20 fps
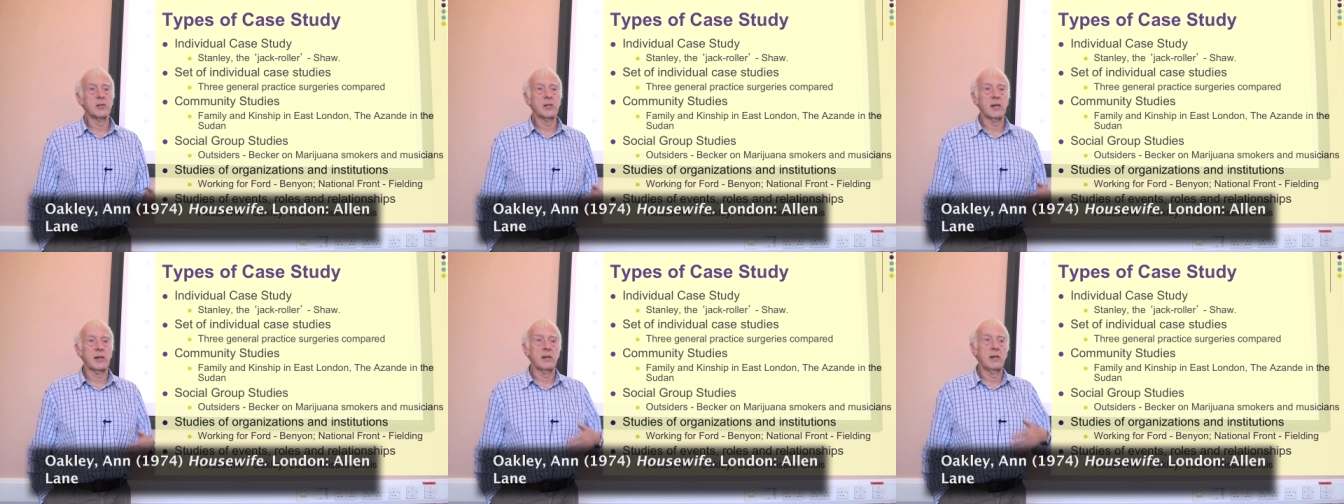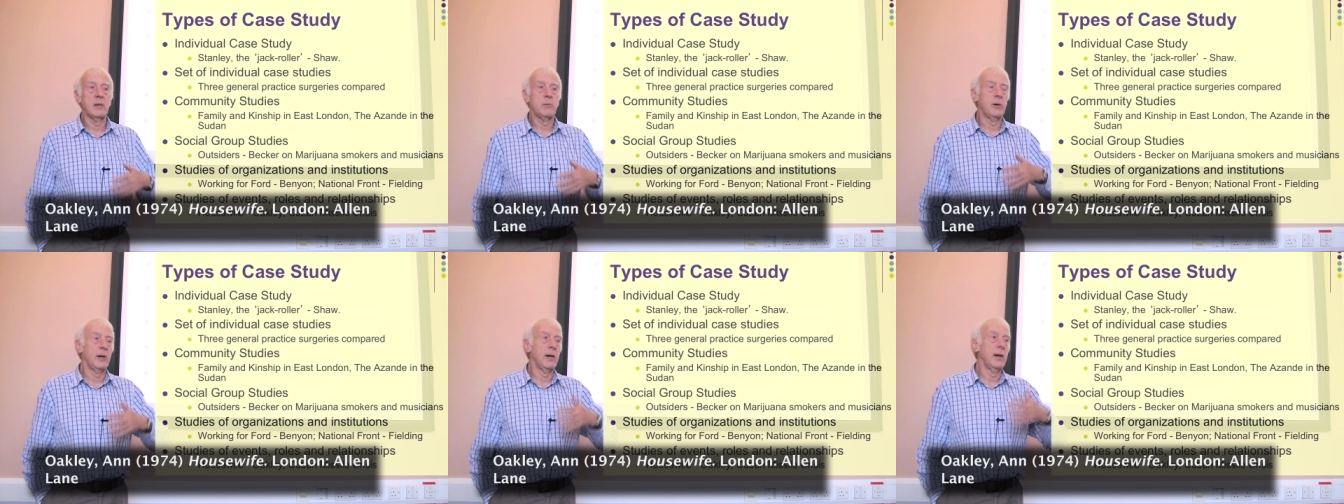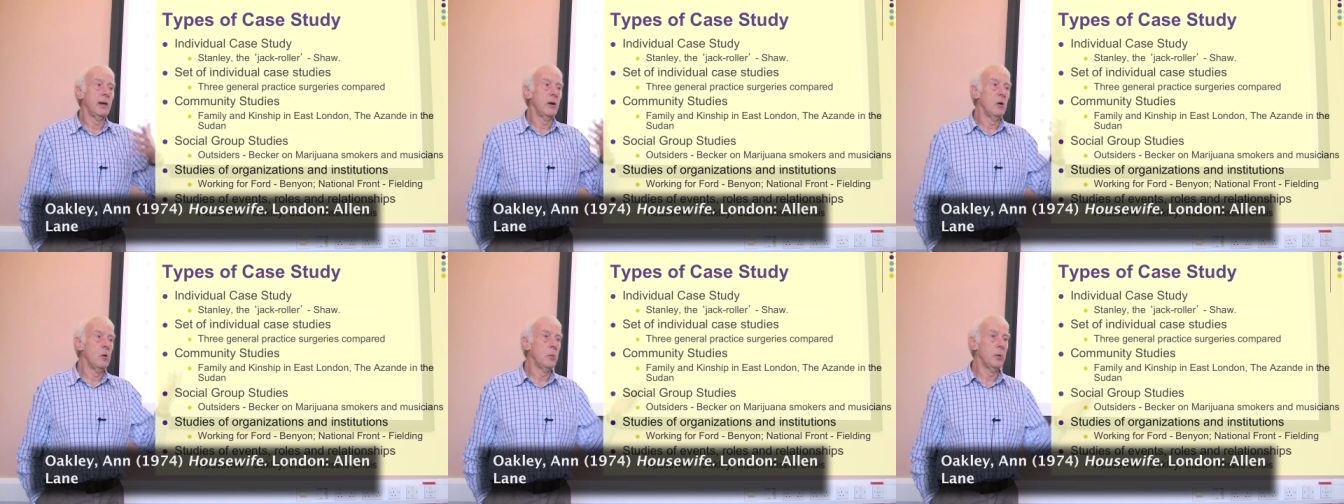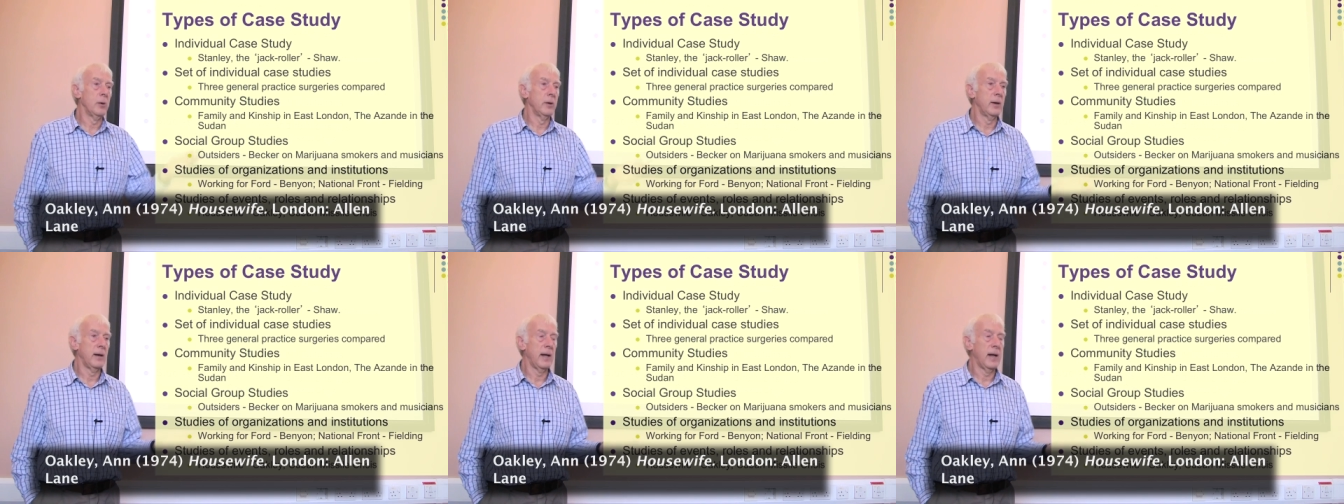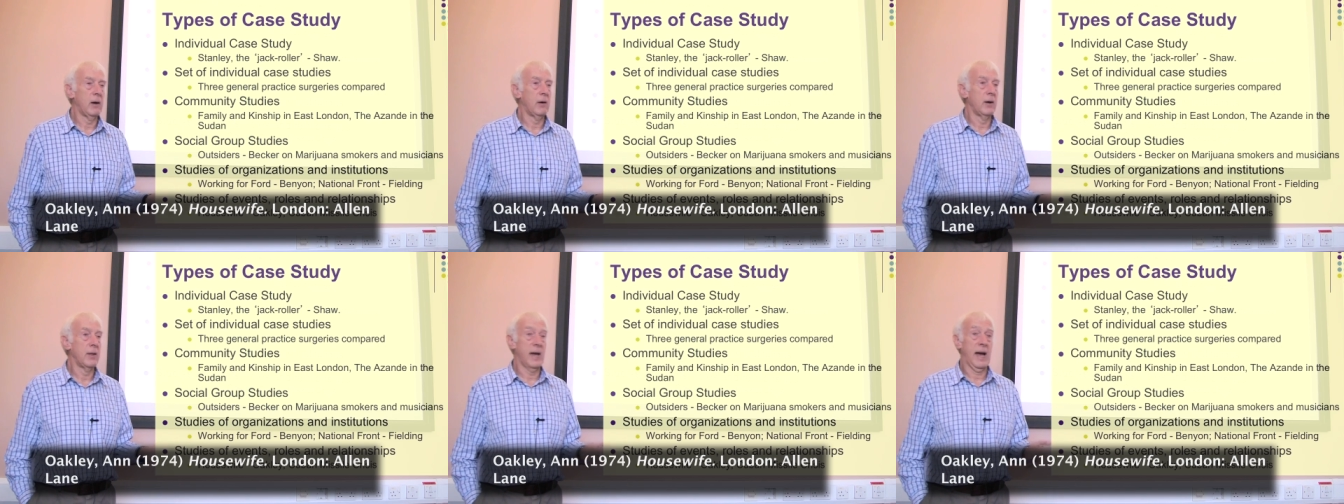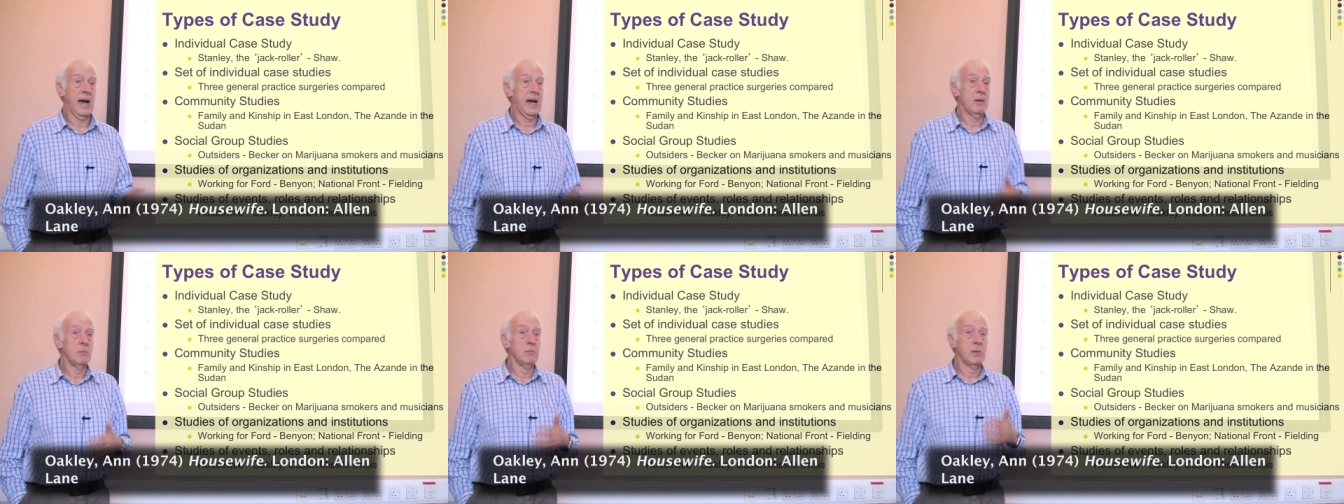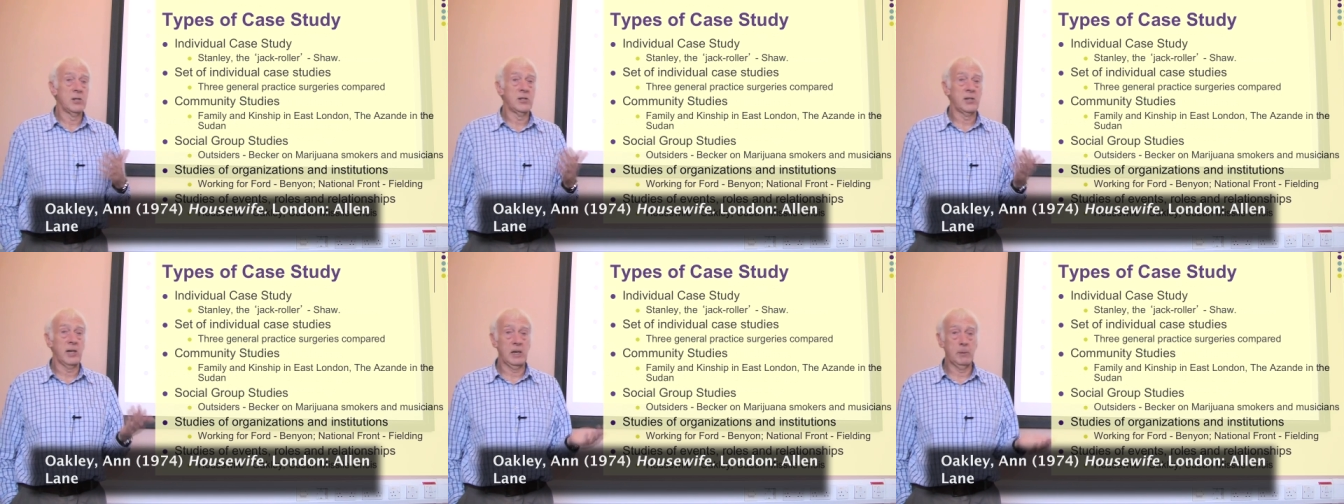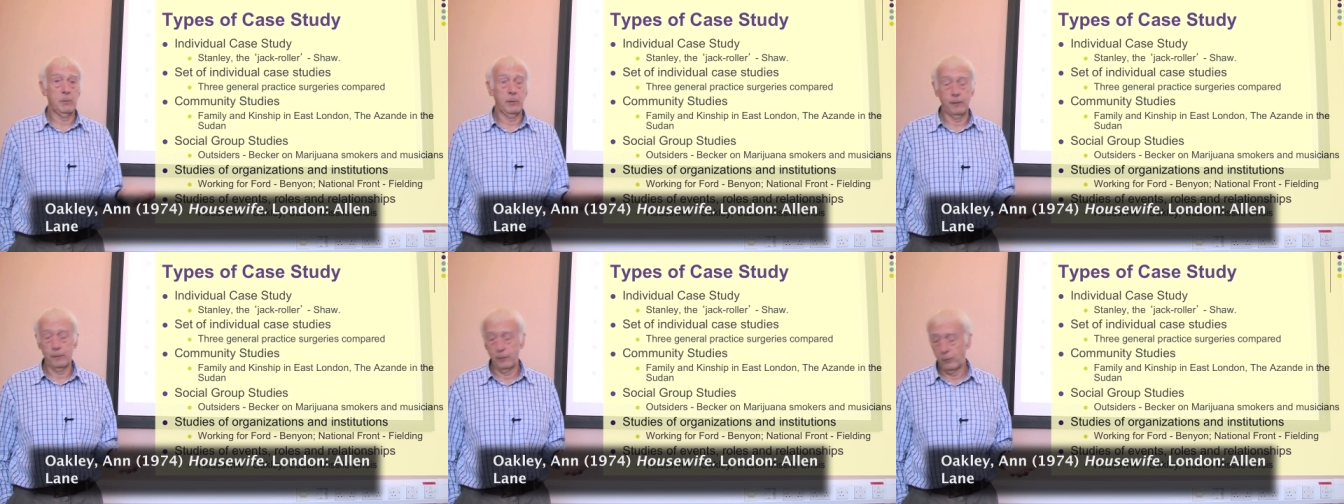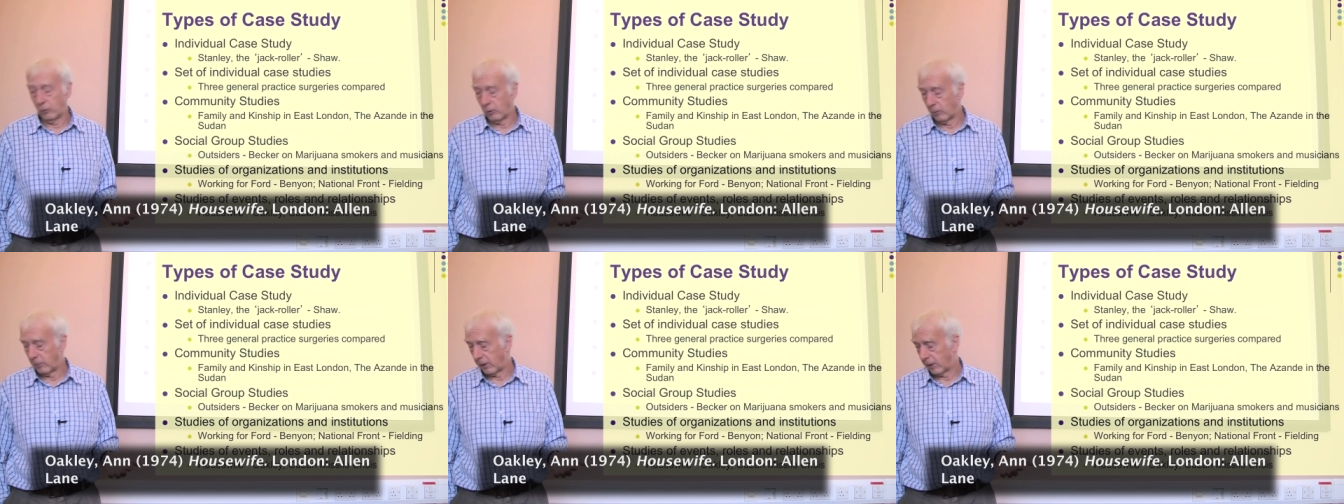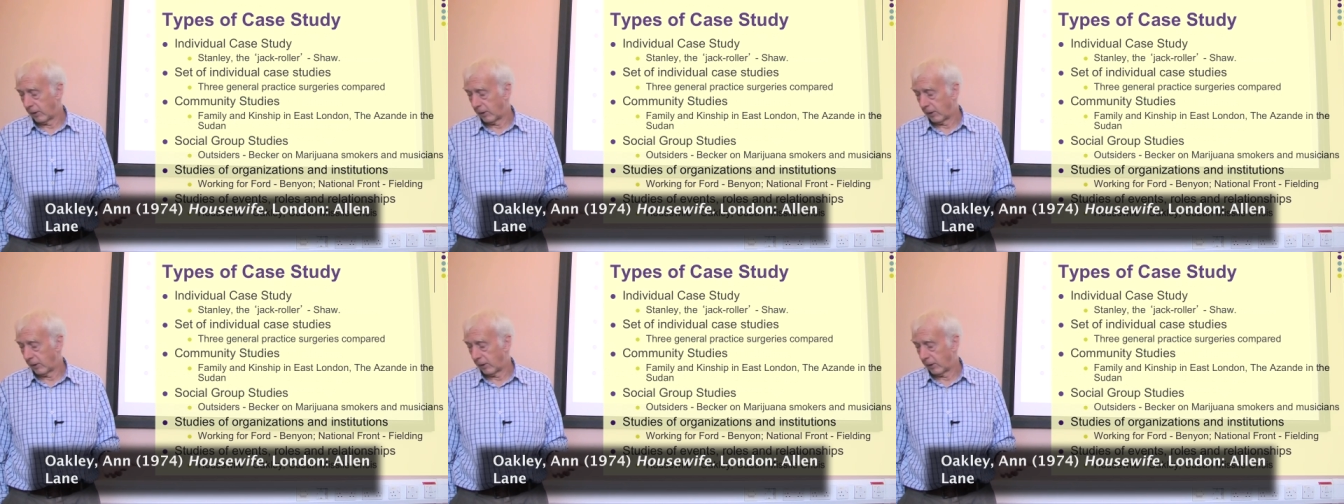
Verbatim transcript: suddenly bringing open an area that hadn't been studied before